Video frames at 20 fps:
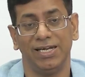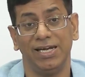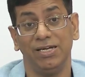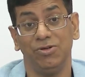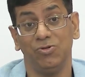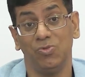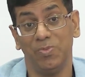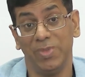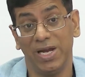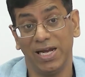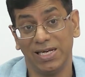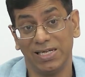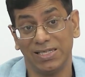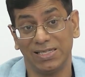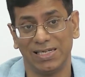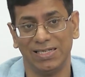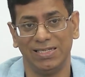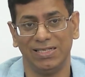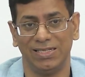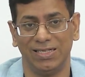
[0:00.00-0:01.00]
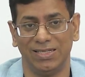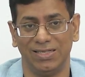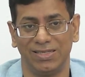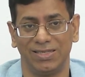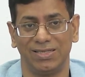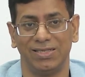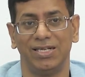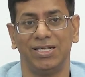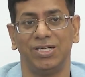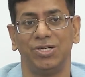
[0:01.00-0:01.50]
then you make a
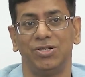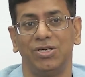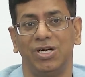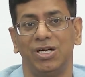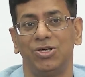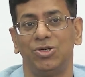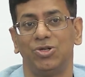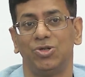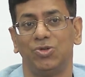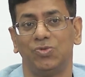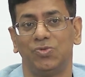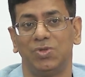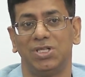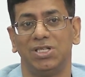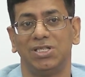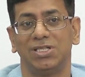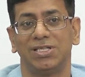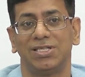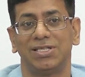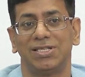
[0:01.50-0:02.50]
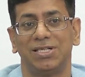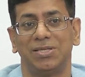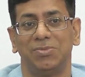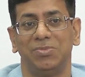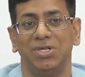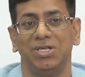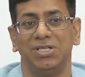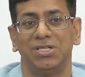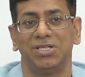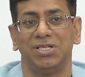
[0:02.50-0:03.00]
sentence. NATO was
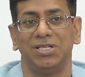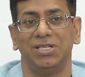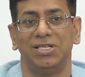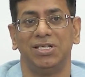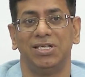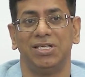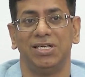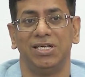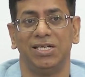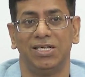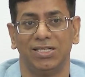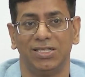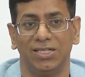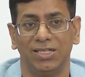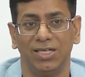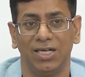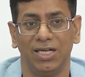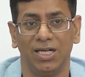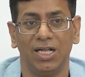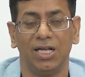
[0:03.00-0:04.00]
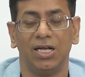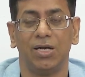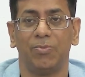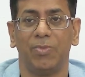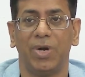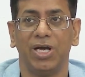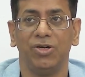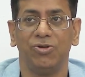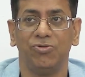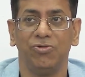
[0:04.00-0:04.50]
established in the year.
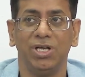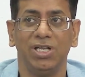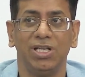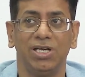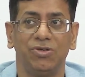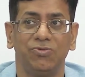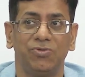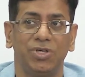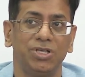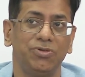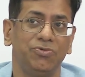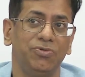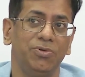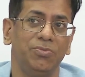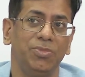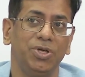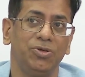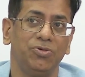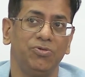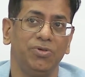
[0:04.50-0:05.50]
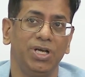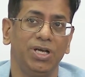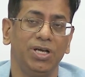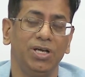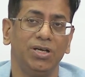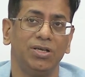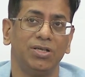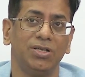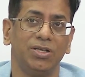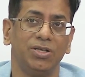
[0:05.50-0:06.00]
By doing that, what you will be
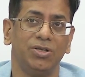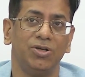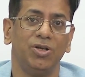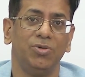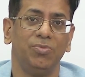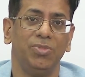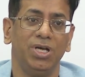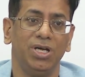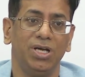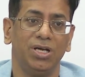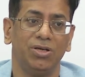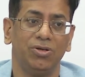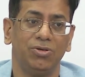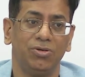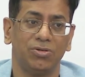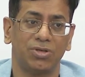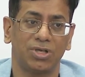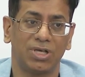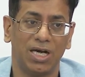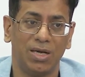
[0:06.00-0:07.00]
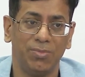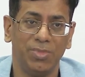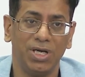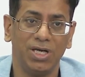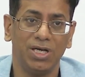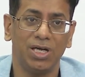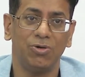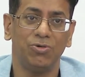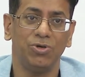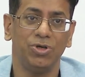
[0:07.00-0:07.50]
doing, you'll be
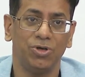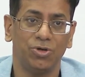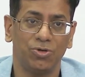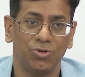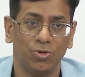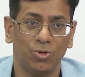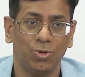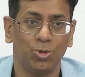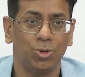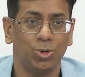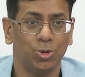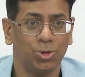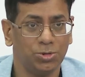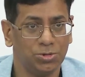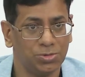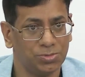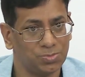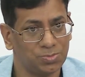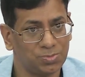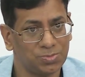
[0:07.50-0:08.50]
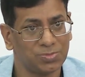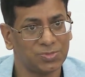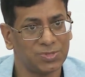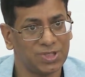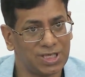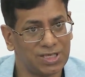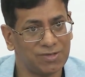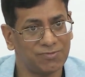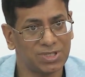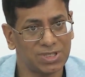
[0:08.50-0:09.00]
calming down your own
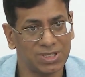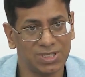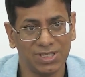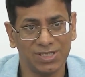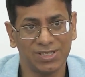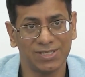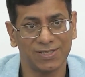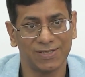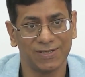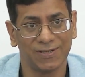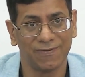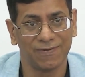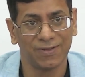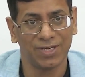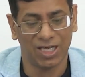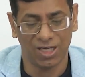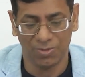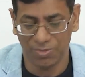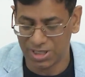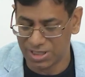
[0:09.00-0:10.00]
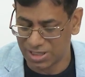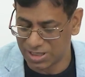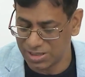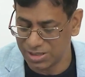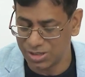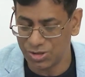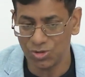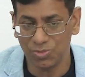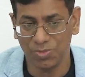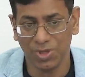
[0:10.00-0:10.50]
nervousness. You'll be
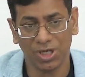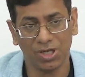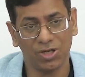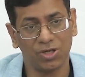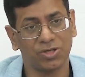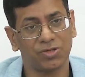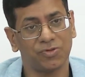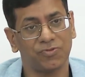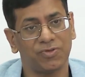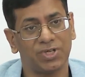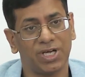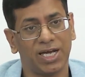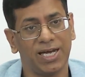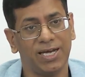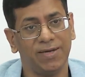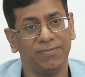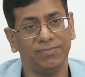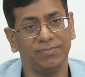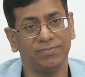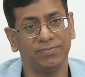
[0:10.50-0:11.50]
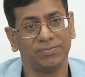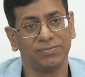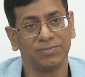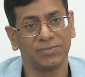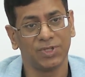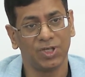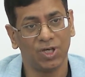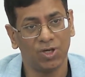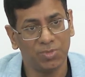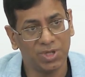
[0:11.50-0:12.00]
consuming a lot of time.
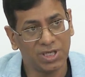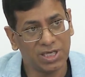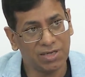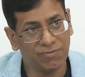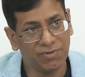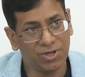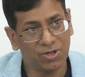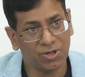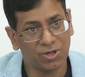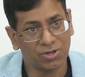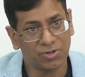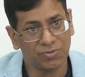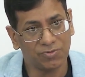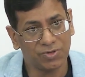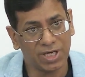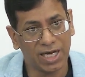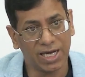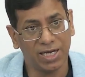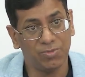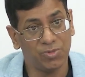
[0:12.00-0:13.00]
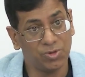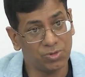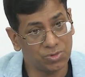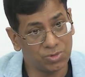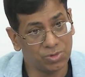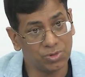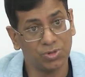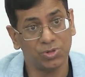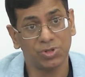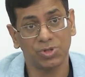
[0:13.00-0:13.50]
You'll be giving a lot of time to
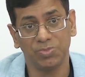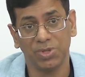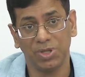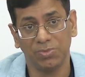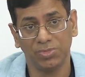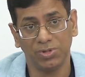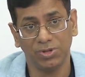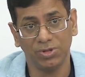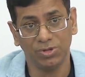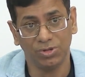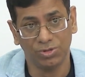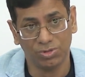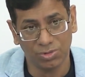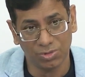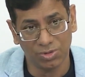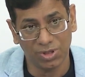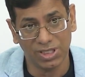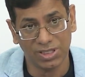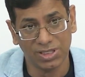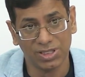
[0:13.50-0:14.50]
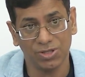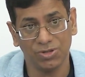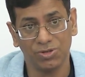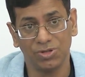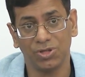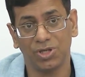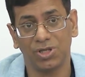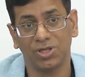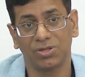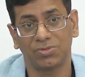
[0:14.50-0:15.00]
those people to listen to
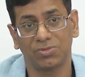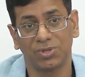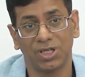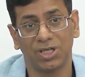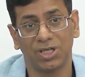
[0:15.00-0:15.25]
your